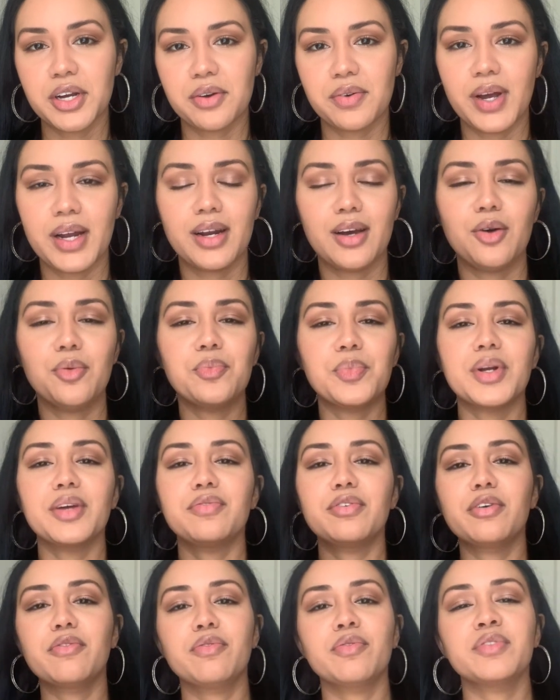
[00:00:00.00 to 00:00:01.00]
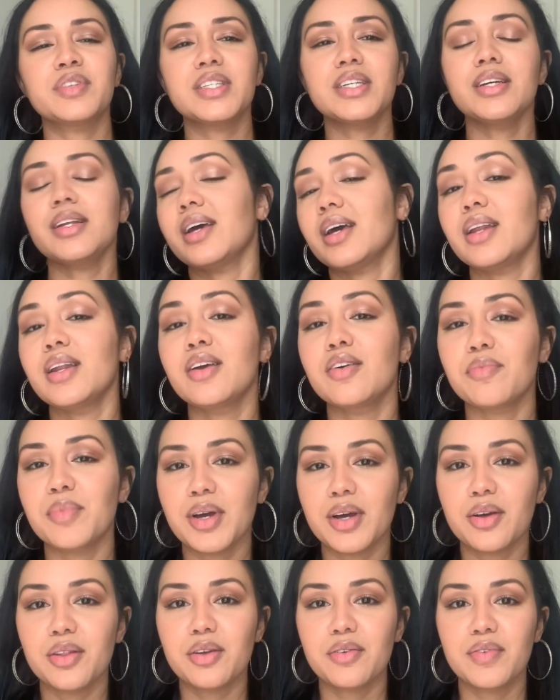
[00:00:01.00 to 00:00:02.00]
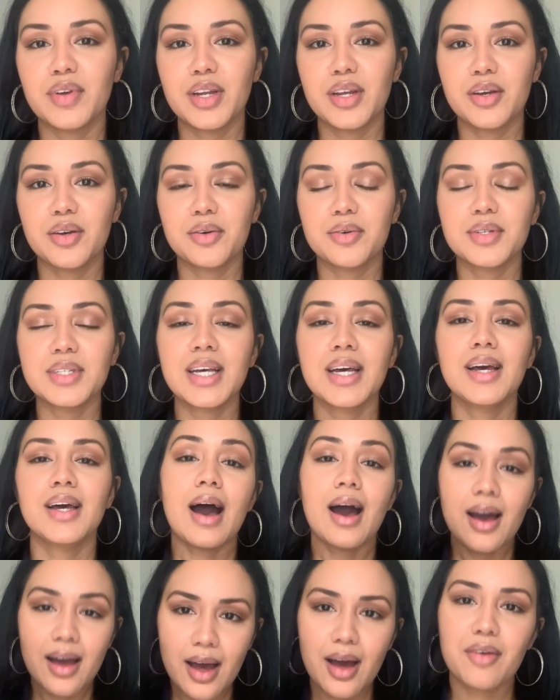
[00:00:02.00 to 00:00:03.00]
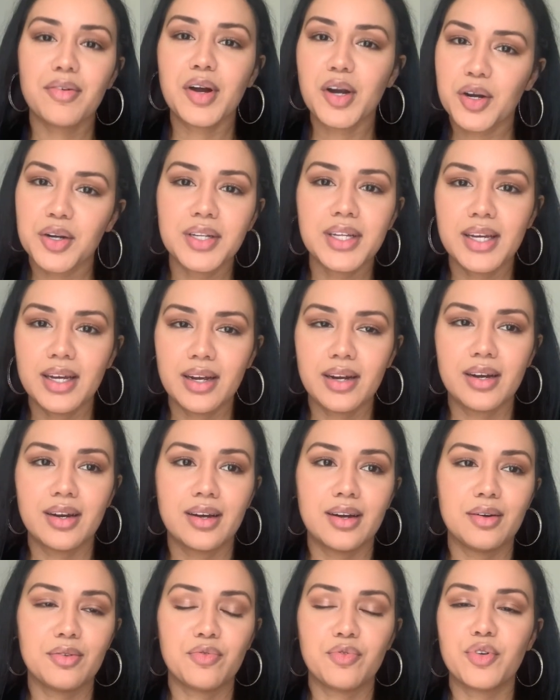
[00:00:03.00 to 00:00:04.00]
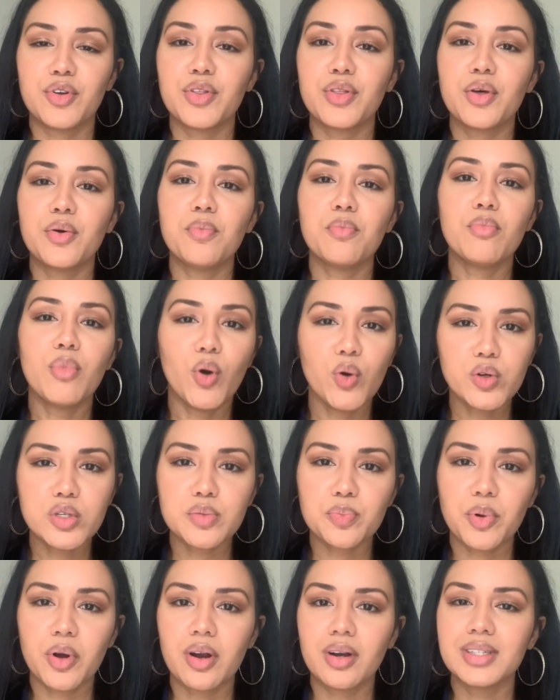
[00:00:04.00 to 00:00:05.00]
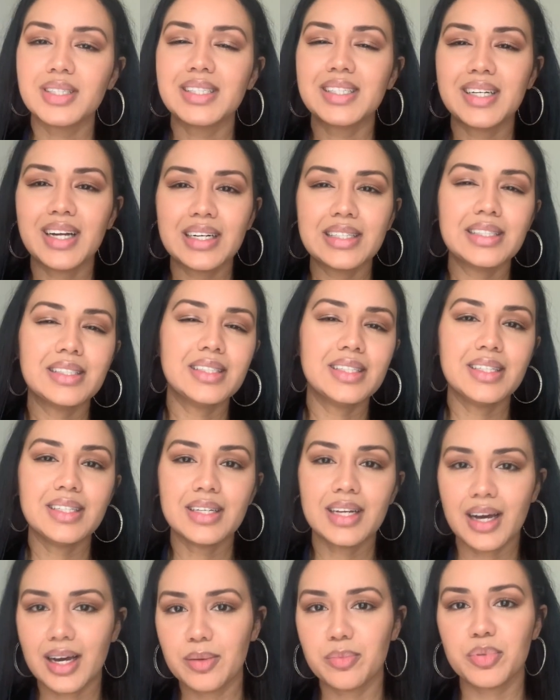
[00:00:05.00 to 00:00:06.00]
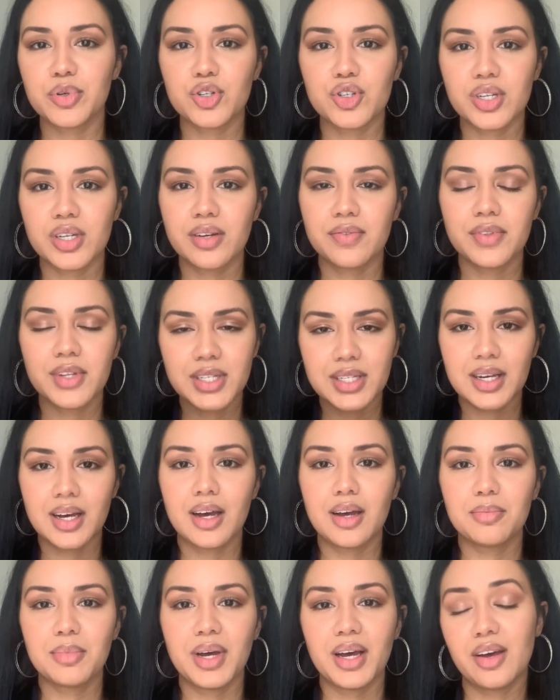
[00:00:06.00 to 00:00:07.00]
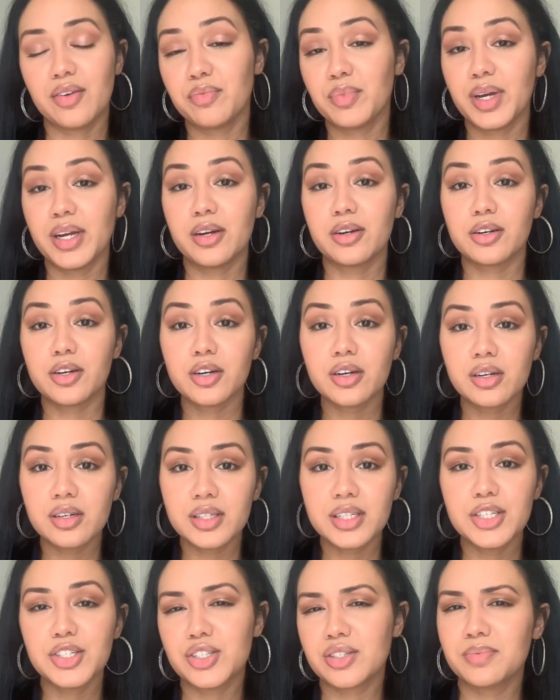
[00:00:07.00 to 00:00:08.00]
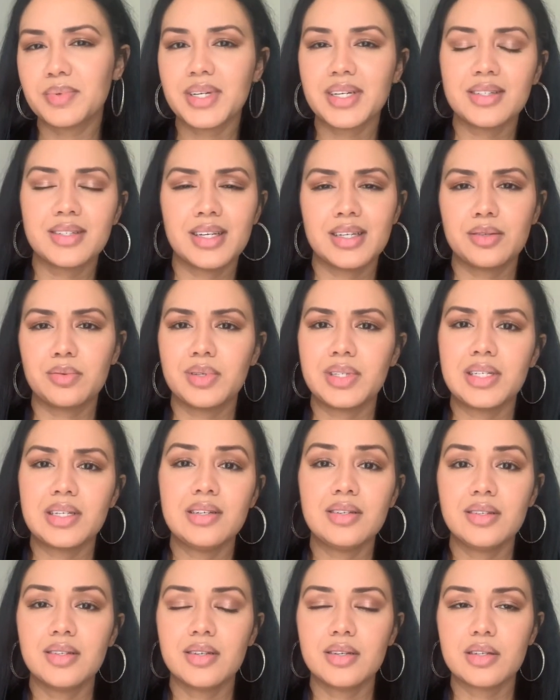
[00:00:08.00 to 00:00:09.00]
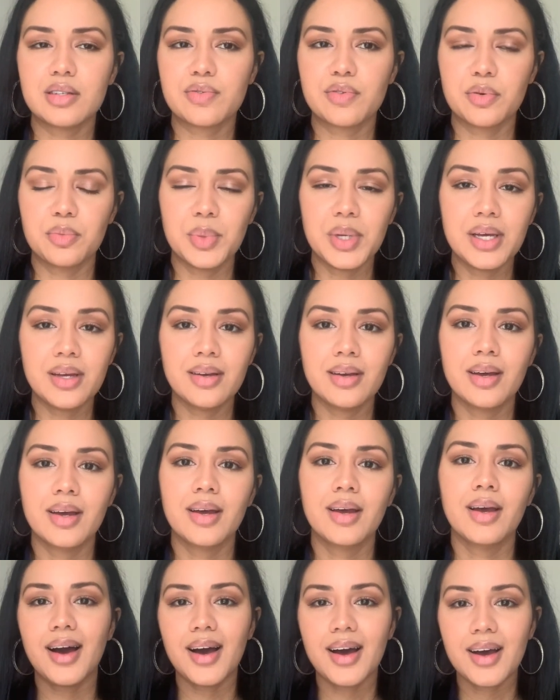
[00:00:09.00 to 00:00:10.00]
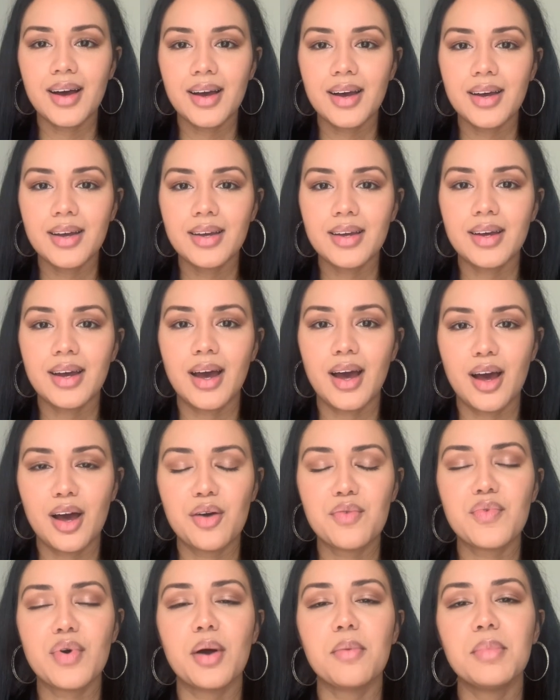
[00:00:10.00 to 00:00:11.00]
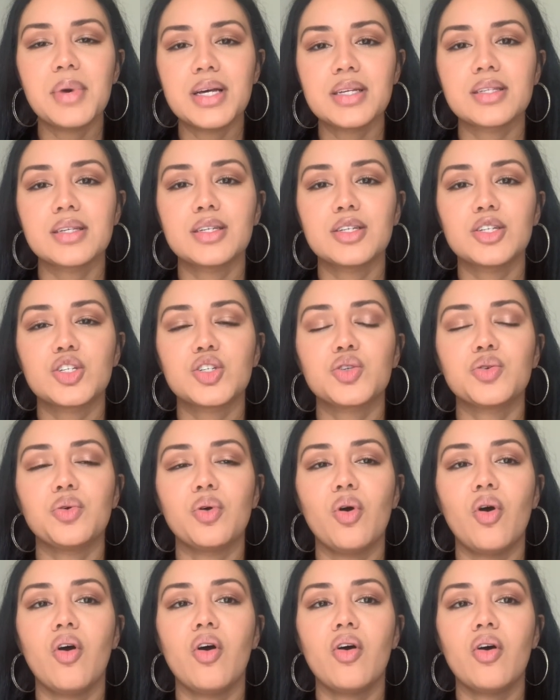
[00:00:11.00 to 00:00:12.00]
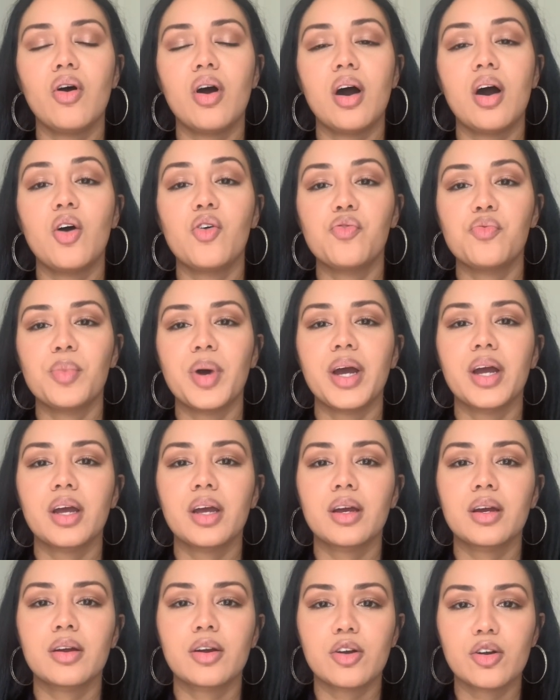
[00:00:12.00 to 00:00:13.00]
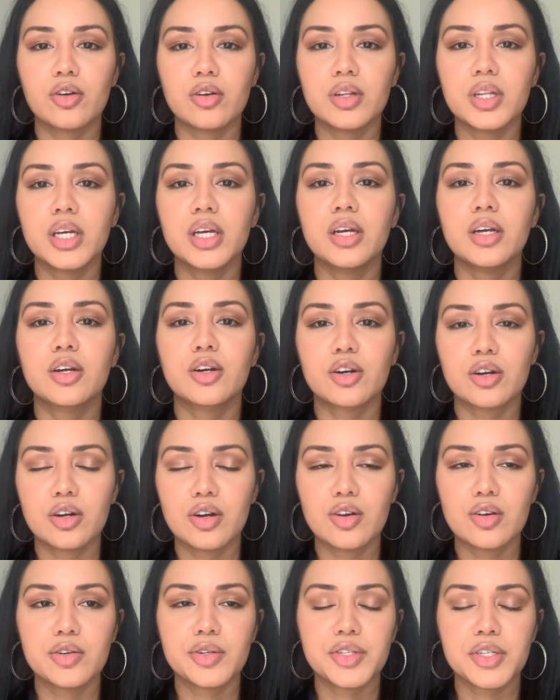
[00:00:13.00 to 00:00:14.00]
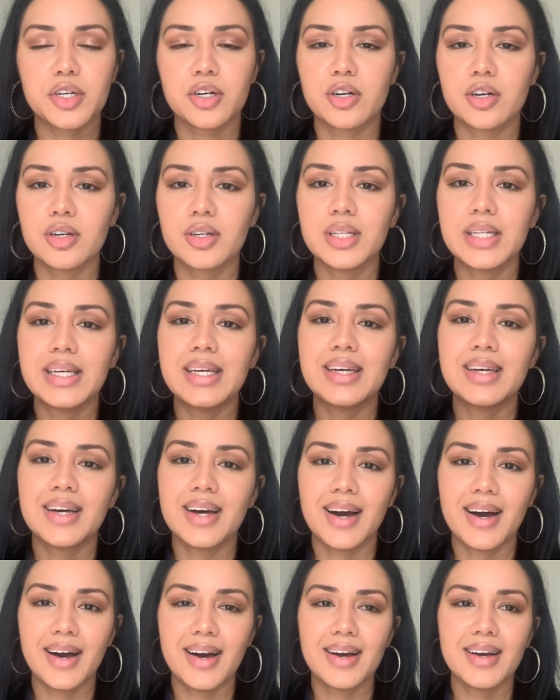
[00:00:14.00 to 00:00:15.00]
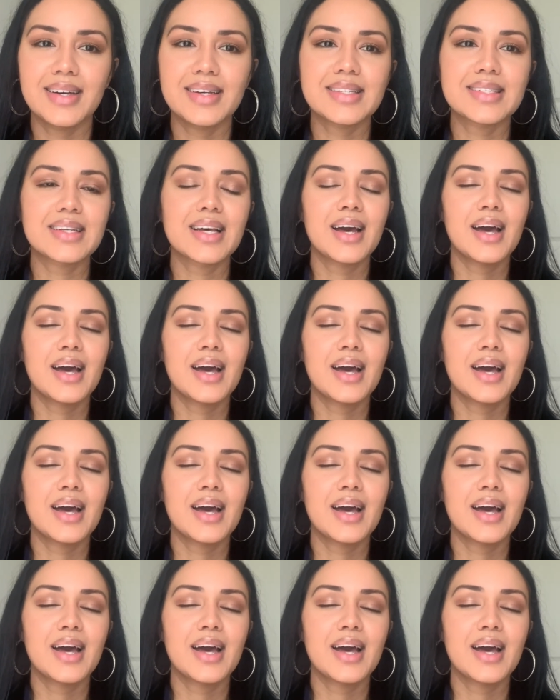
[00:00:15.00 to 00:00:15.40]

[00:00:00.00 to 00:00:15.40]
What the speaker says: right now, but if you've seen any of my other videos, I have curly hair. For the most part, 99% of the time, I have my hair curly just because that's what's easiest for me. I have a message to all of my curly girls, curly guys,